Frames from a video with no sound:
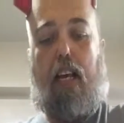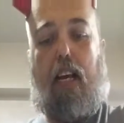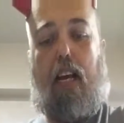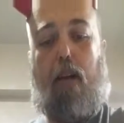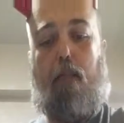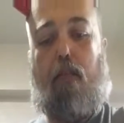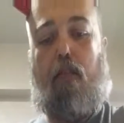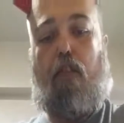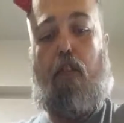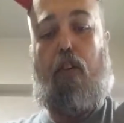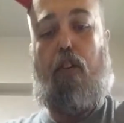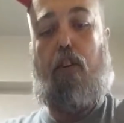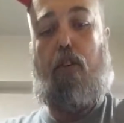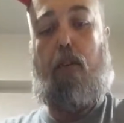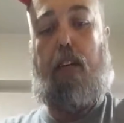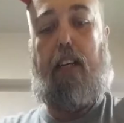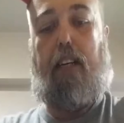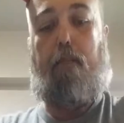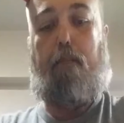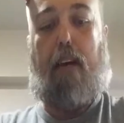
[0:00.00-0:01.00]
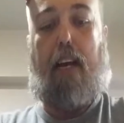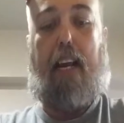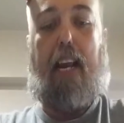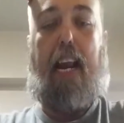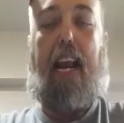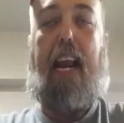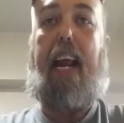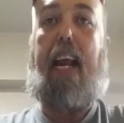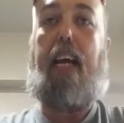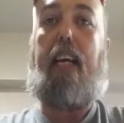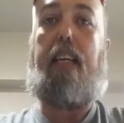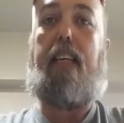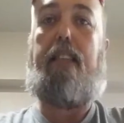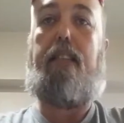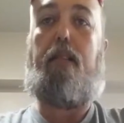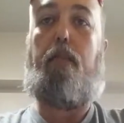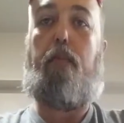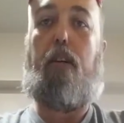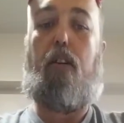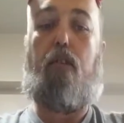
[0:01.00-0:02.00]
I prefer doing it by hand as
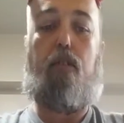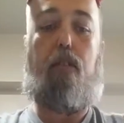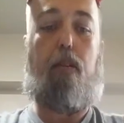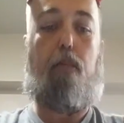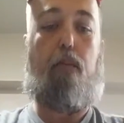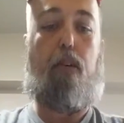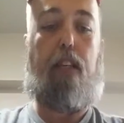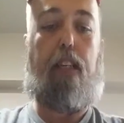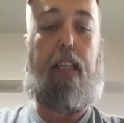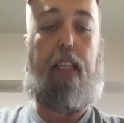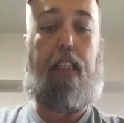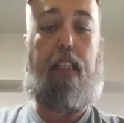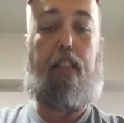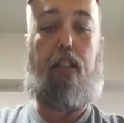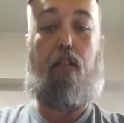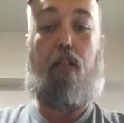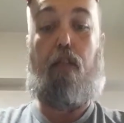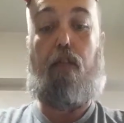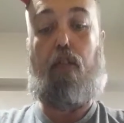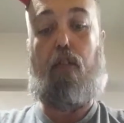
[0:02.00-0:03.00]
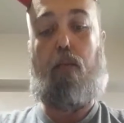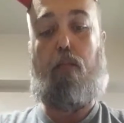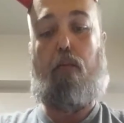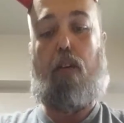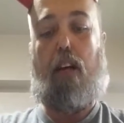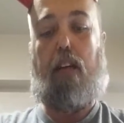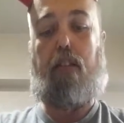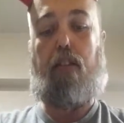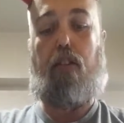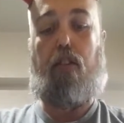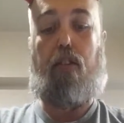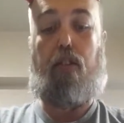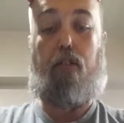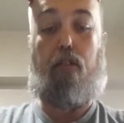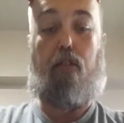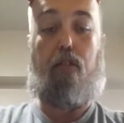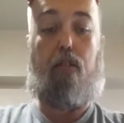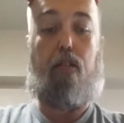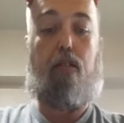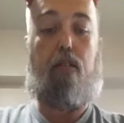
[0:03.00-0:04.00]
opposed to putting it into a food
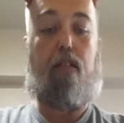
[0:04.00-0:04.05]
processor.